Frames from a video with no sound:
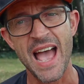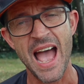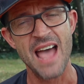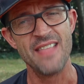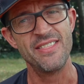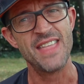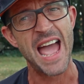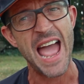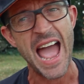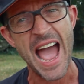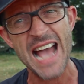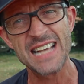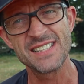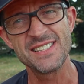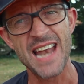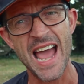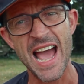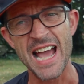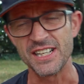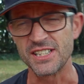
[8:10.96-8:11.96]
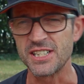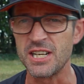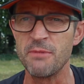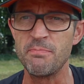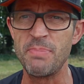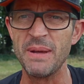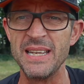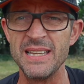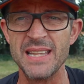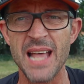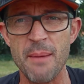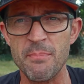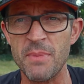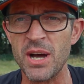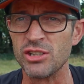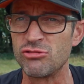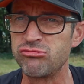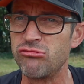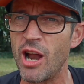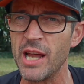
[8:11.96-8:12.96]
that, there hasn't actually been that
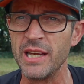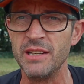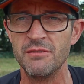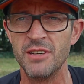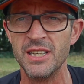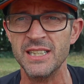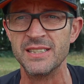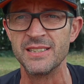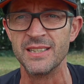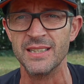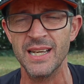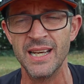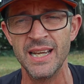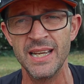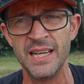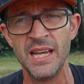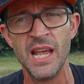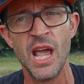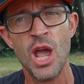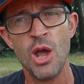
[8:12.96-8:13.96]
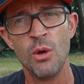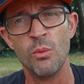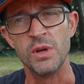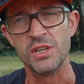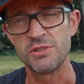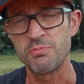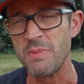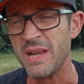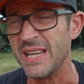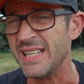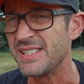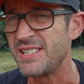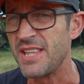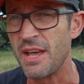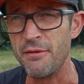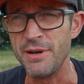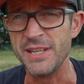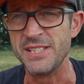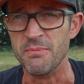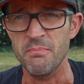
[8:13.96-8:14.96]
much rain recently, which means
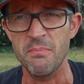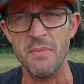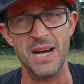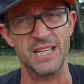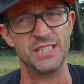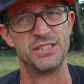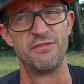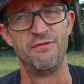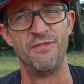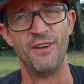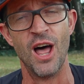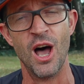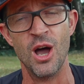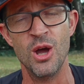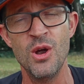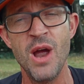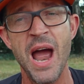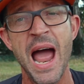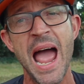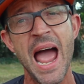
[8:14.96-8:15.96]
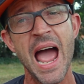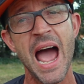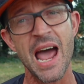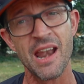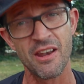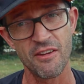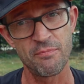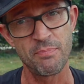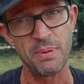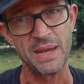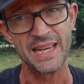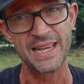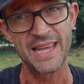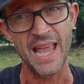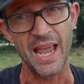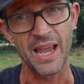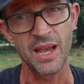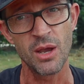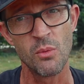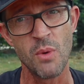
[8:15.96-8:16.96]
there isn't much flow, and I've been
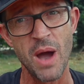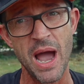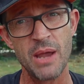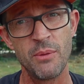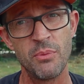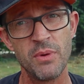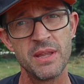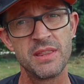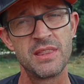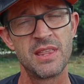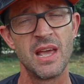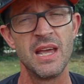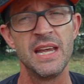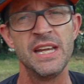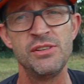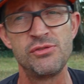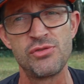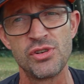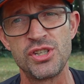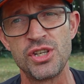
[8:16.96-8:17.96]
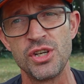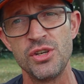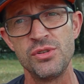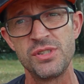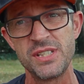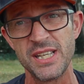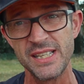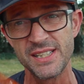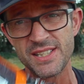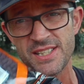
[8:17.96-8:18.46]
getting away with introducing